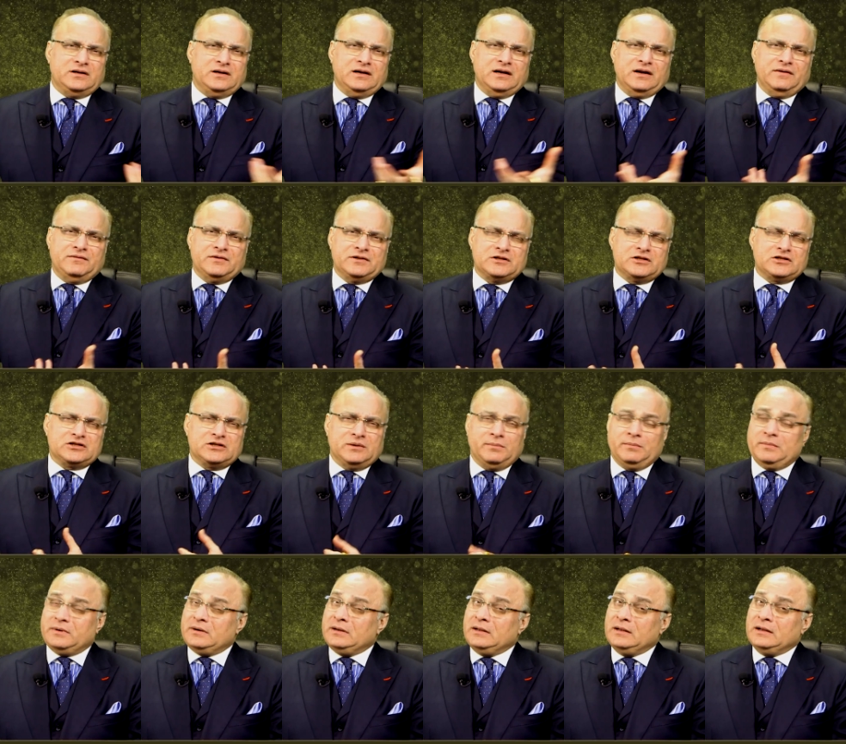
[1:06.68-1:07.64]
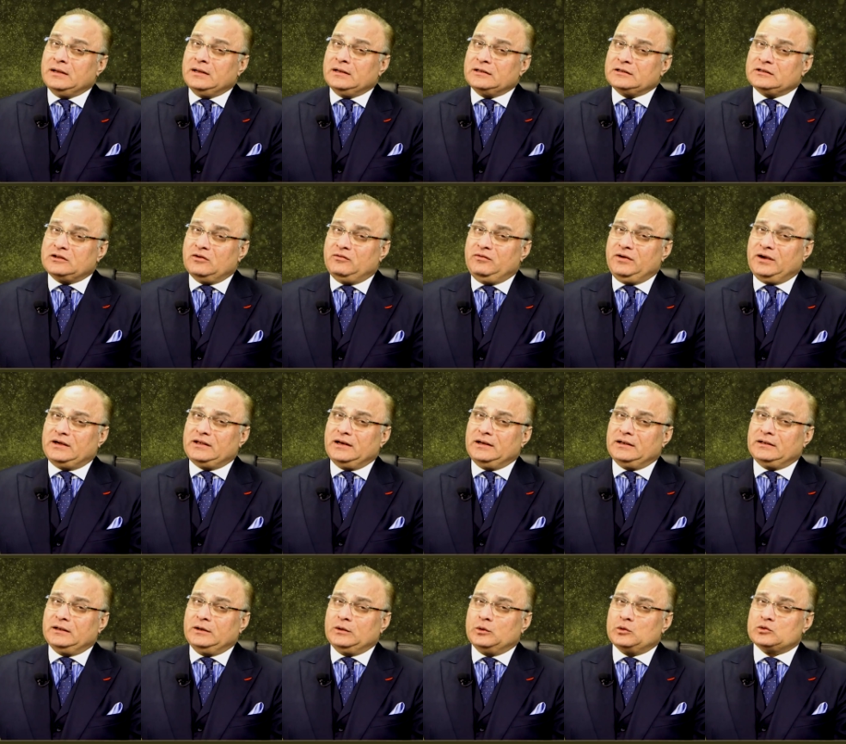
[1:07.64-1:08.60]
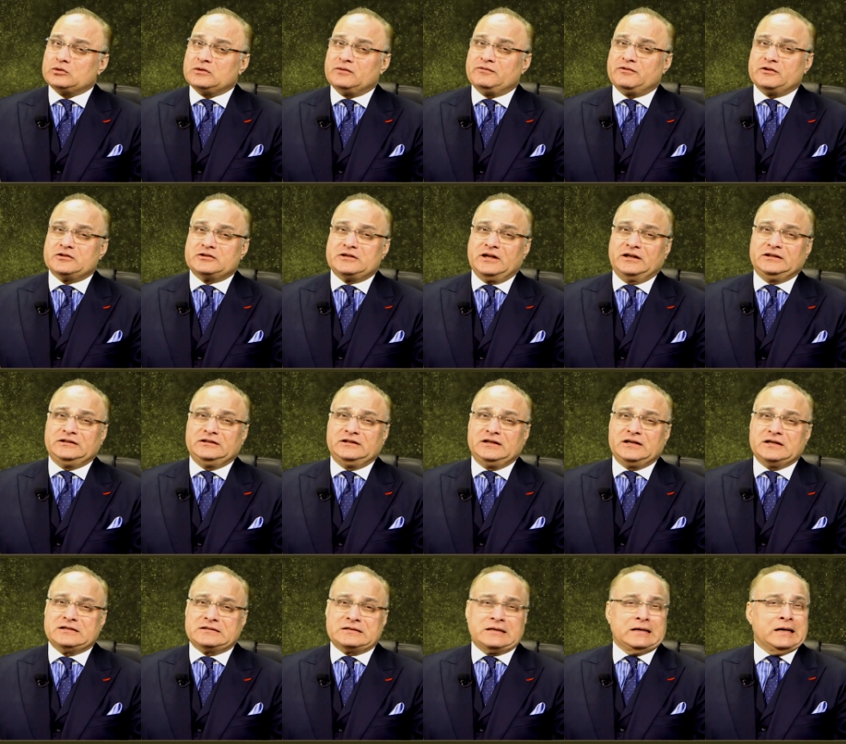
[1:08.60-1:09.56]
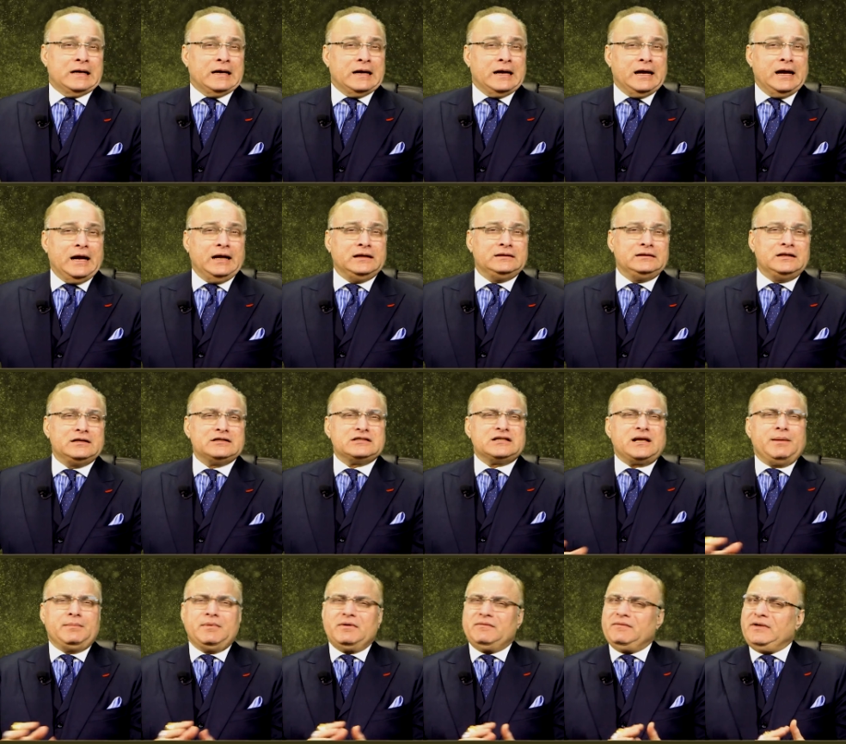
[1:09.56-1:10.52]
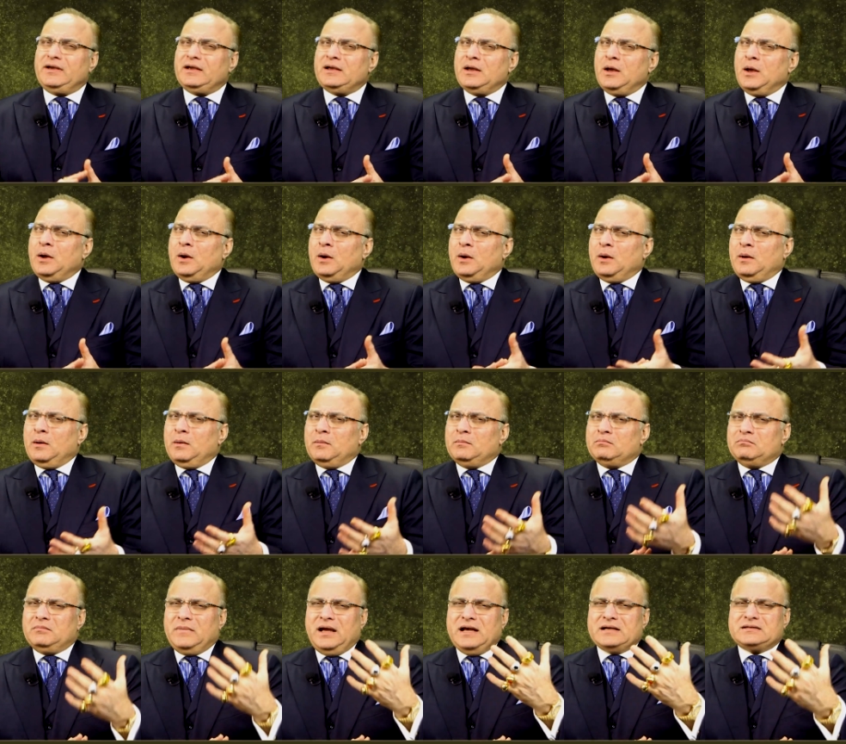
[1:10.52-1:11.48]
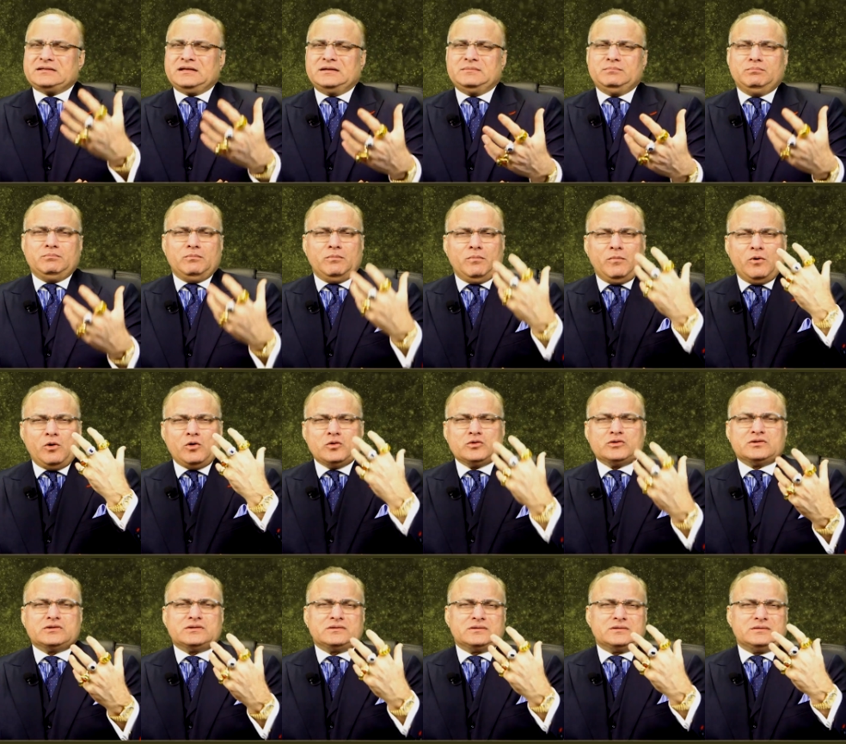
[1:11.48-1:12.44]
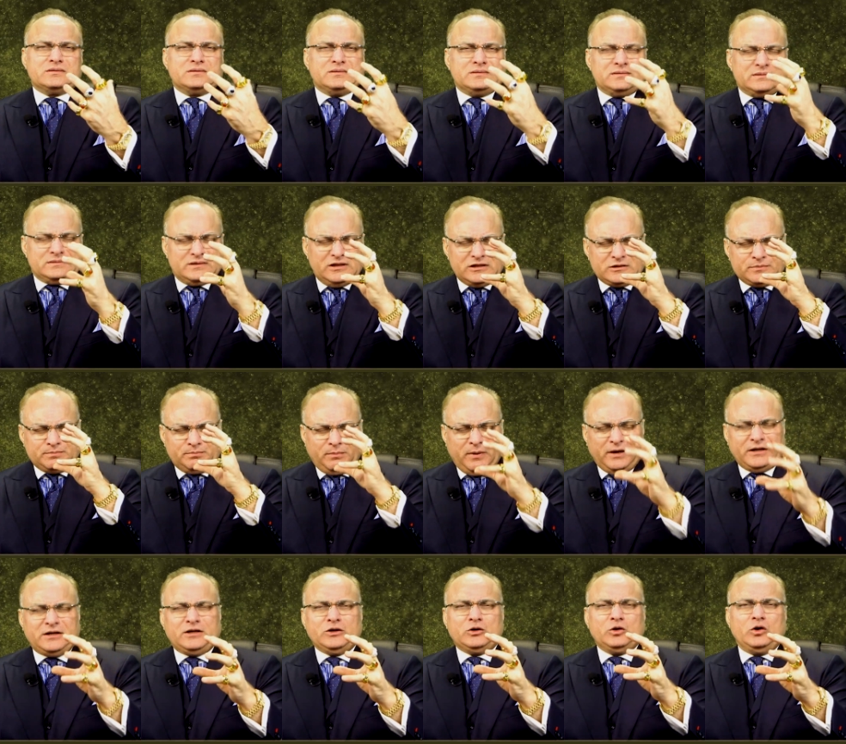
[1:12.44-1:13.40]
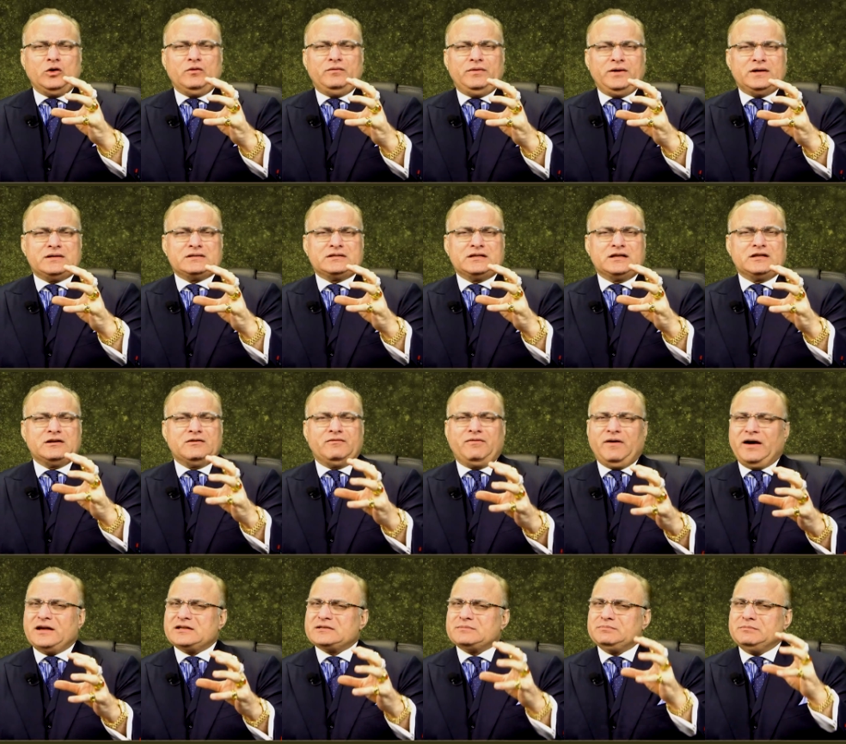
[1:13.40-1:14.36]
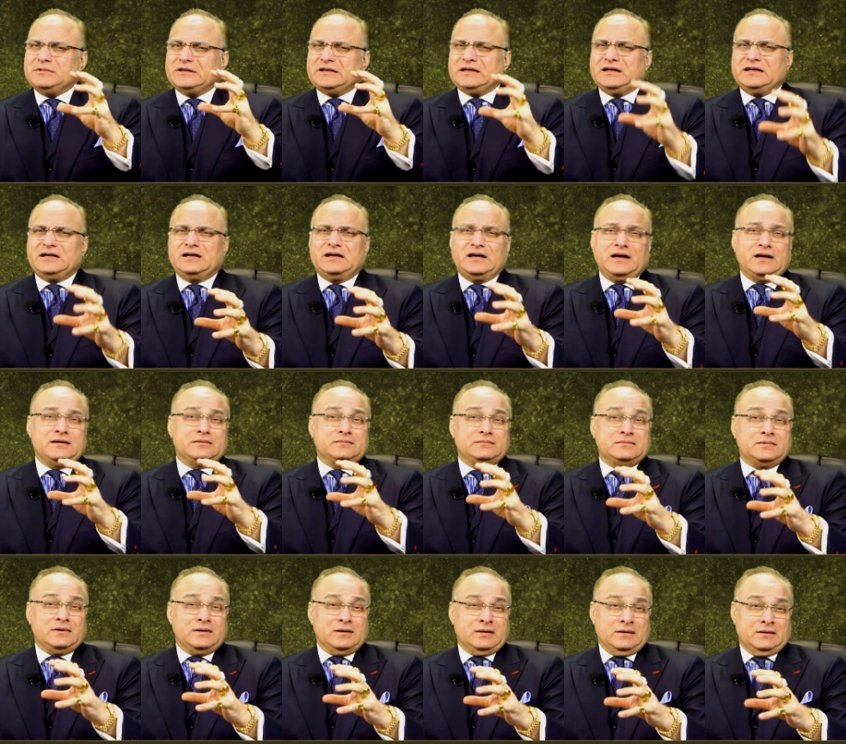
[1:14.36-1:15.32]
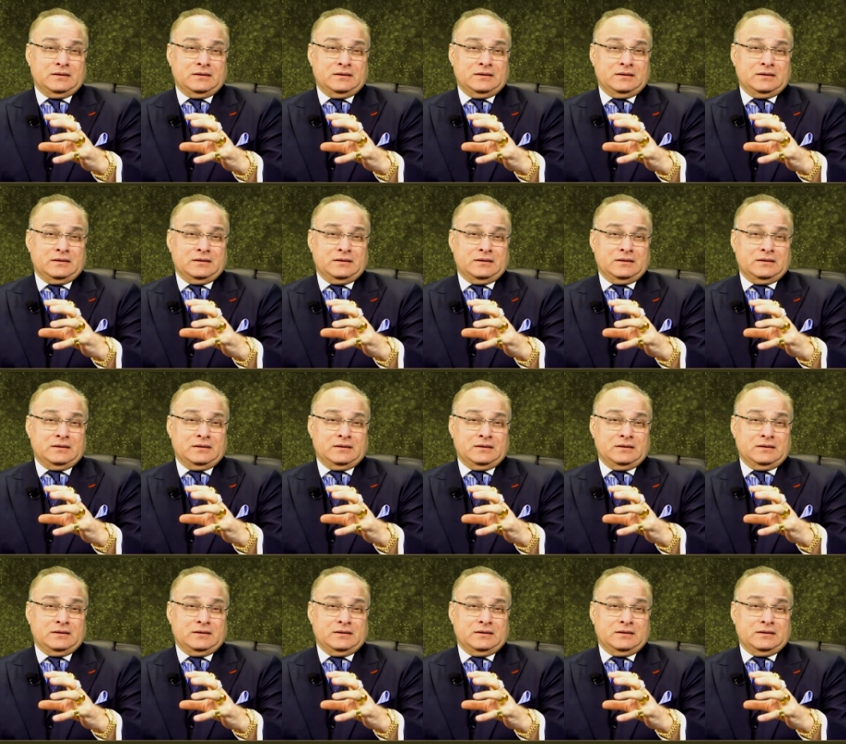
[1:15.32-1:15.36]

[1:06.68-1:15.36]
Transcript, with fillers: 11th December, the weekly conclusion for Sagittarius. in this coming week, may I say, most, this particular week signifies material and